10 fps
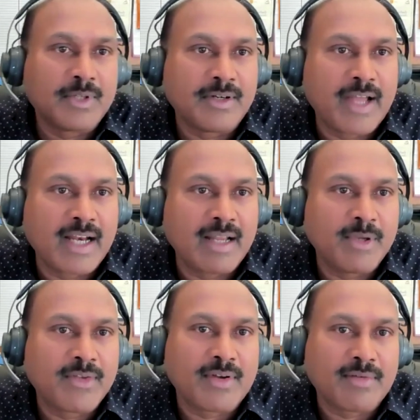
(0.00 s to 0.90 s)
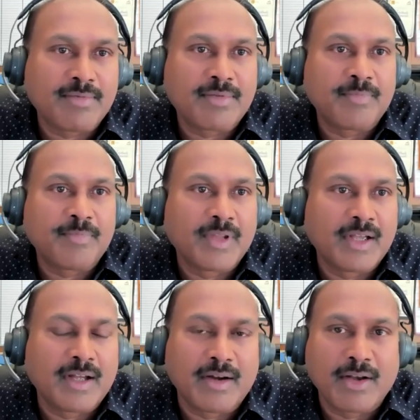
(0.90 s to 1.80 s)
the dynamics of
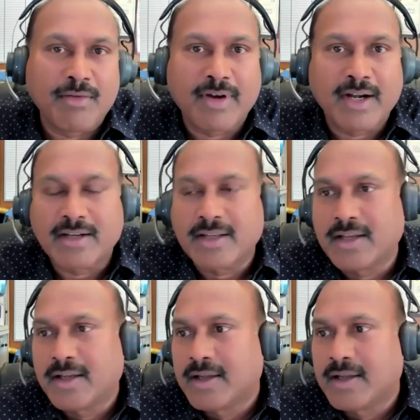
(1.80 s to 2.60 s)
different